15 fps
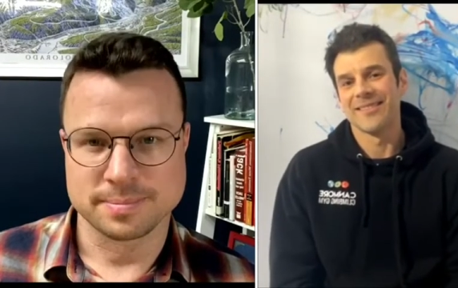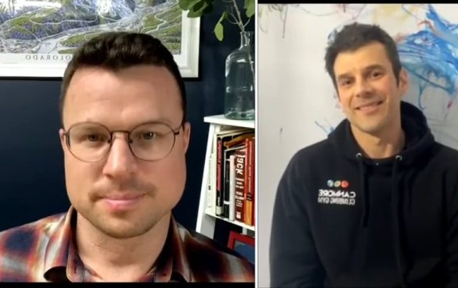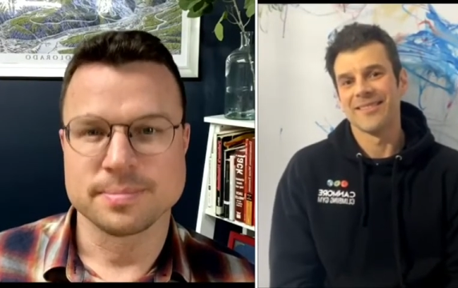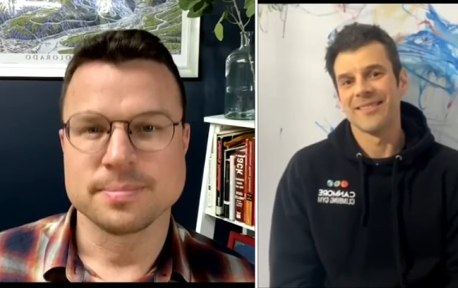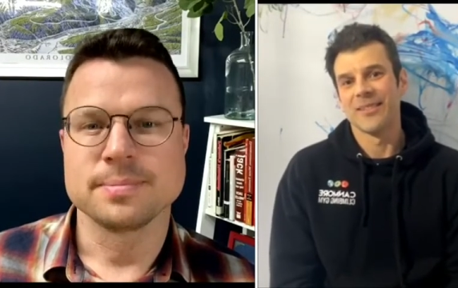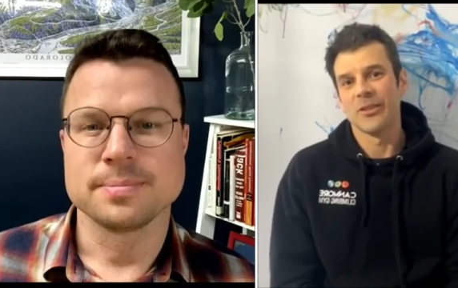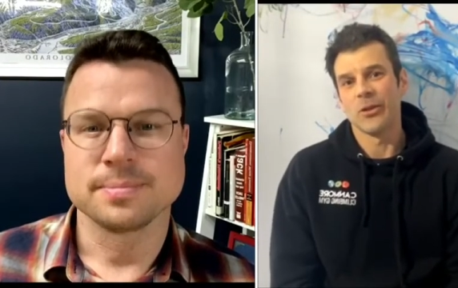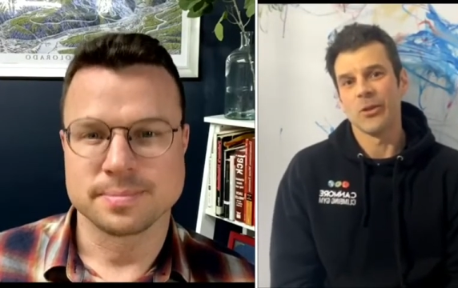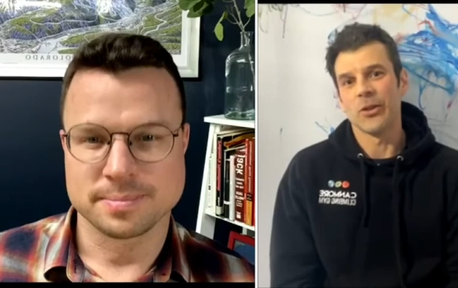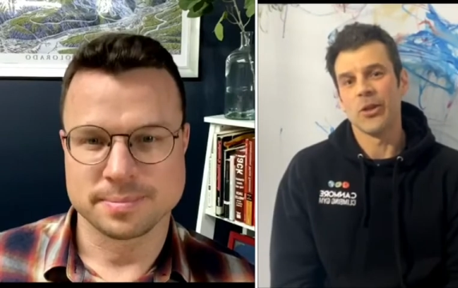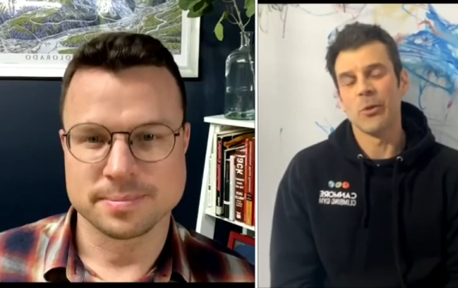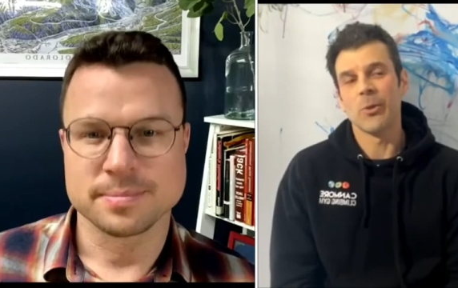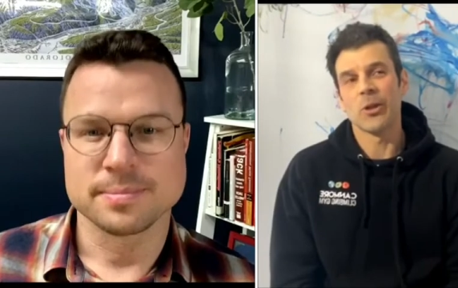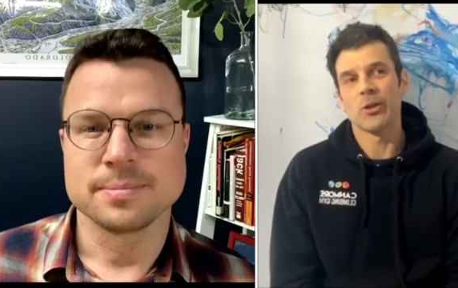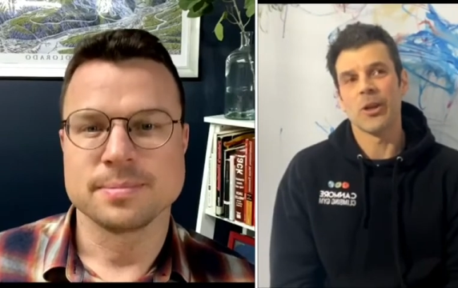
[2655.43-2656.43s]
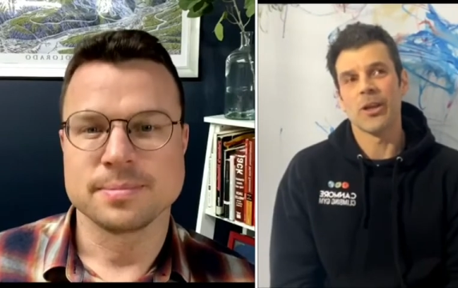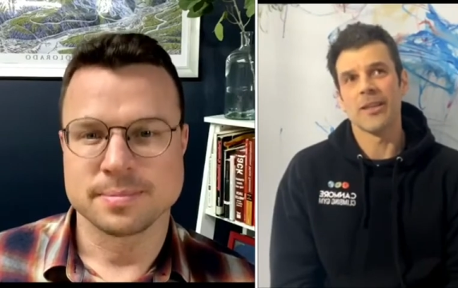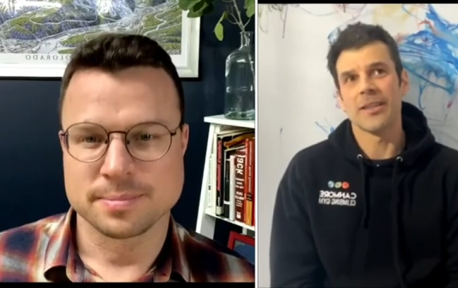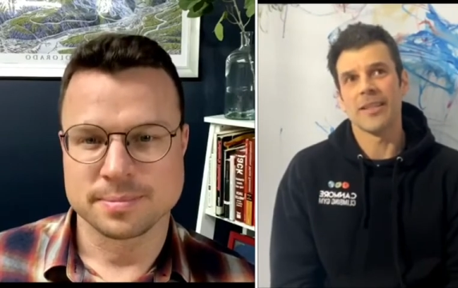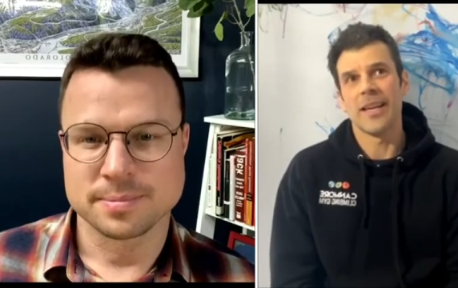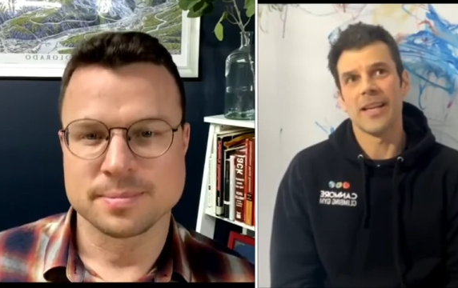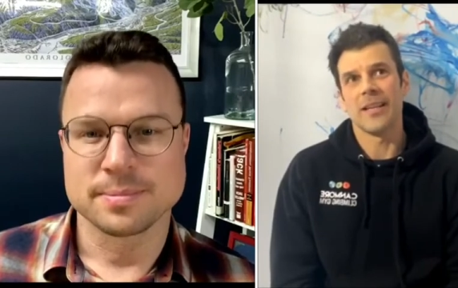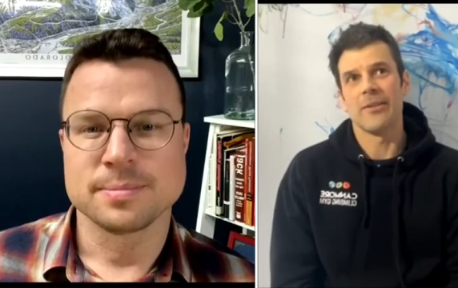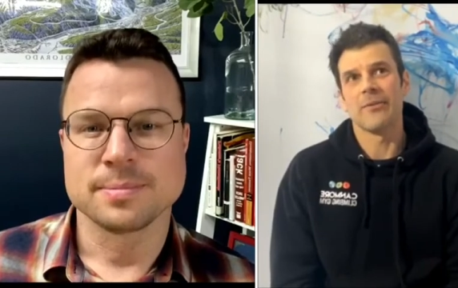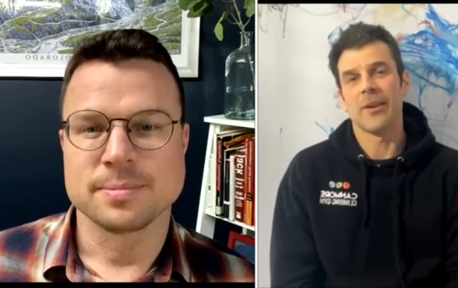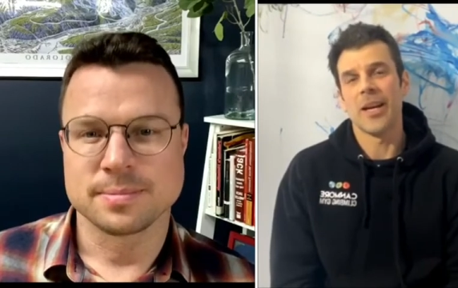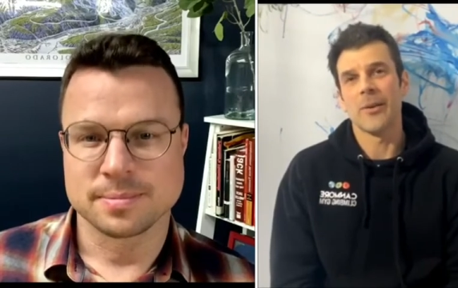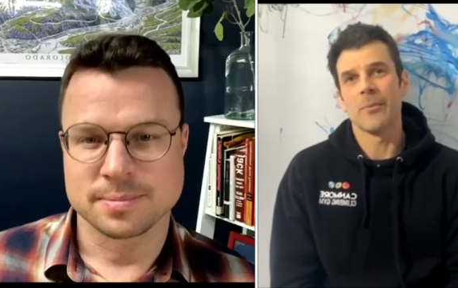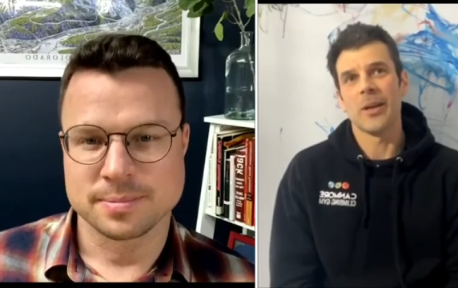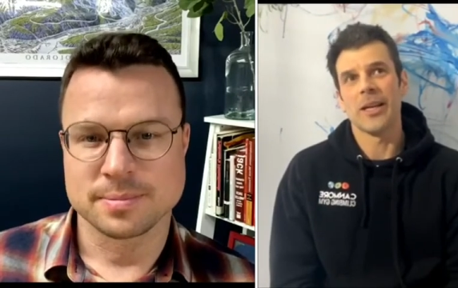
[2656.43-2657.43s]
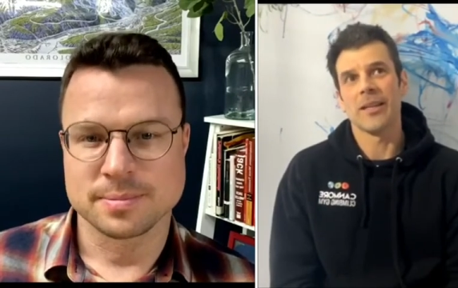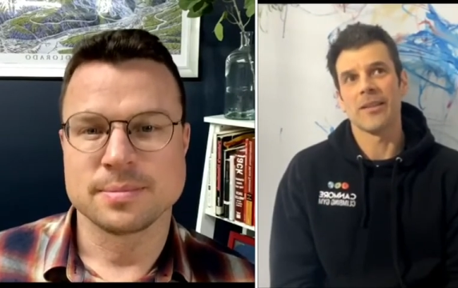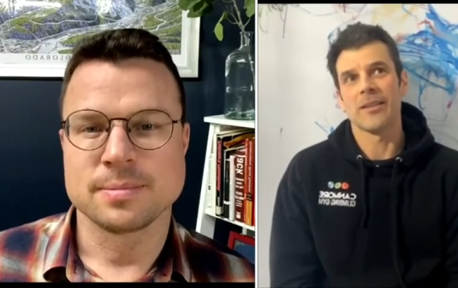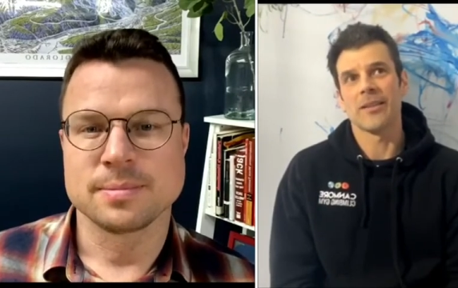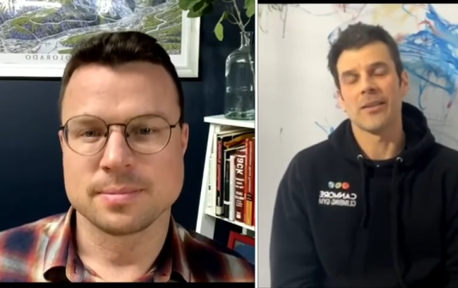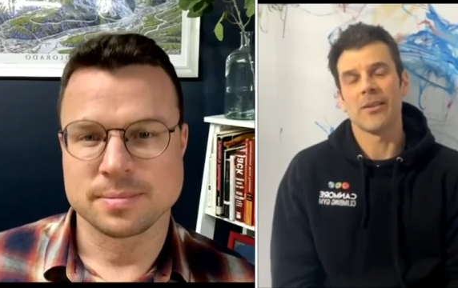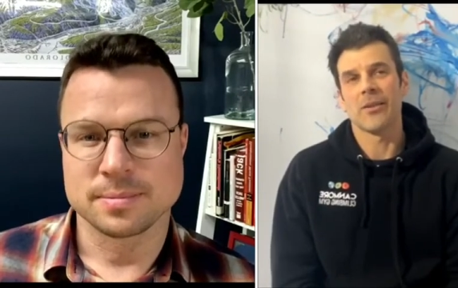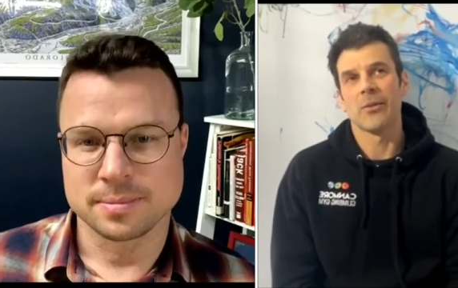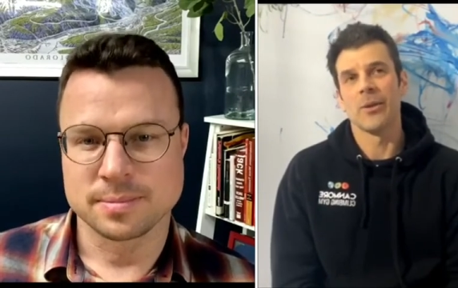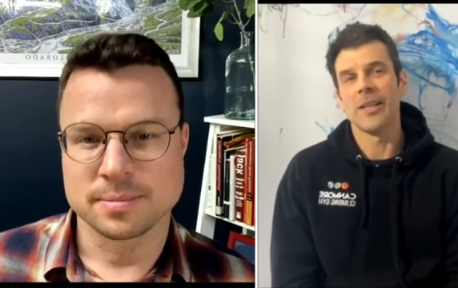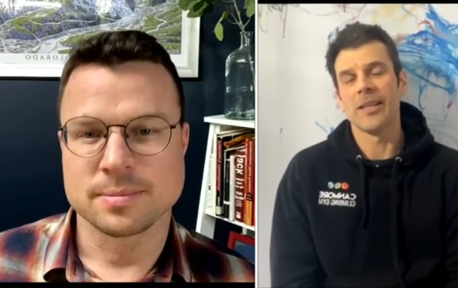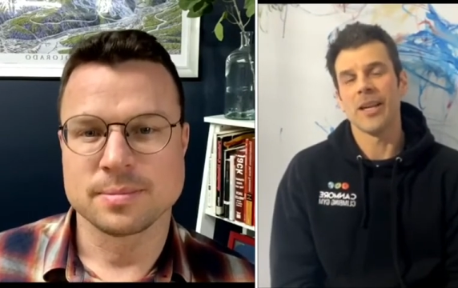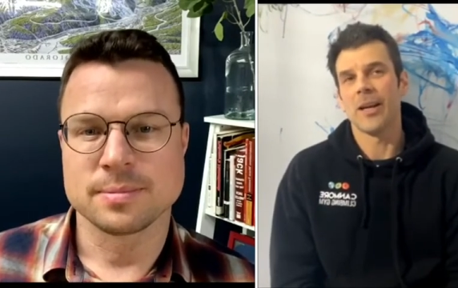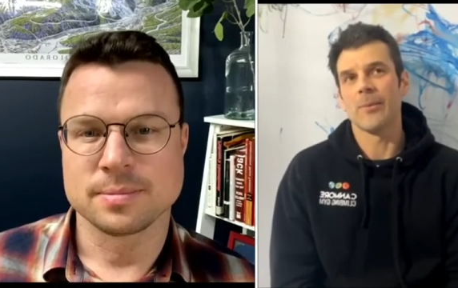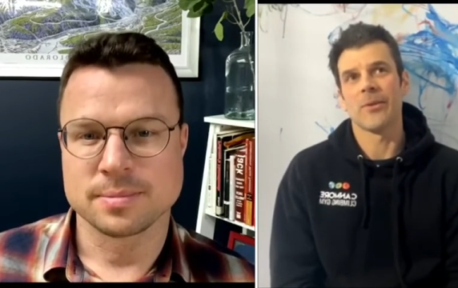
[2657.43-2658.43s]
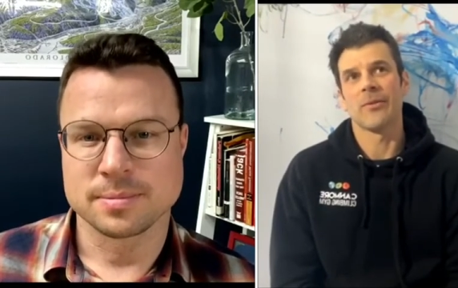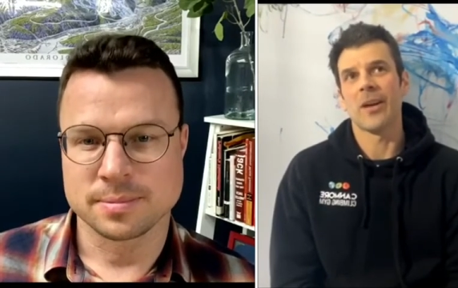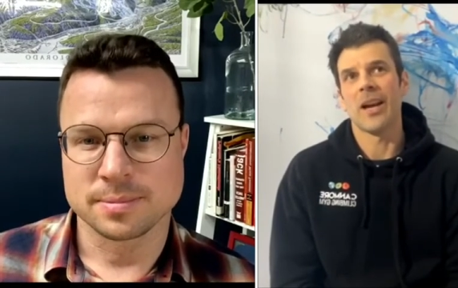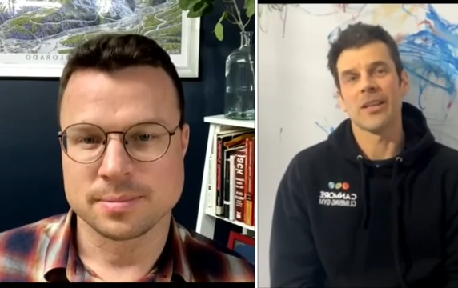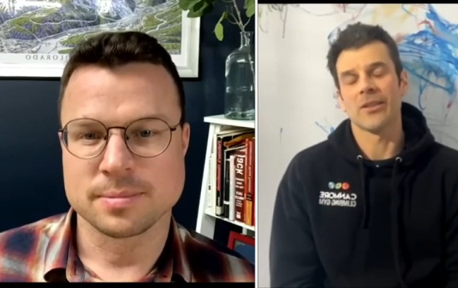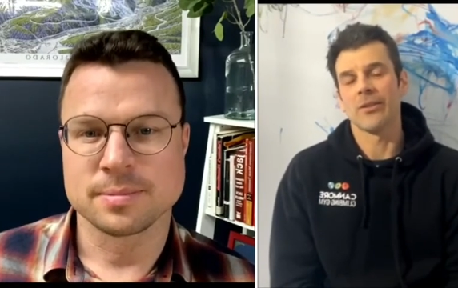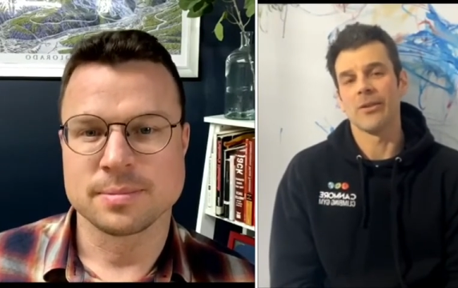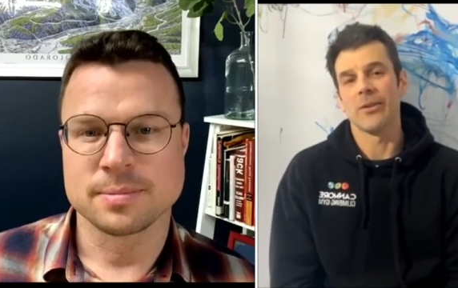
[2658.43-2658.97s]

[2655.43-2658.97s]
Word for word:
Speaker 1: So Cubitron sanded fine paints three times faster and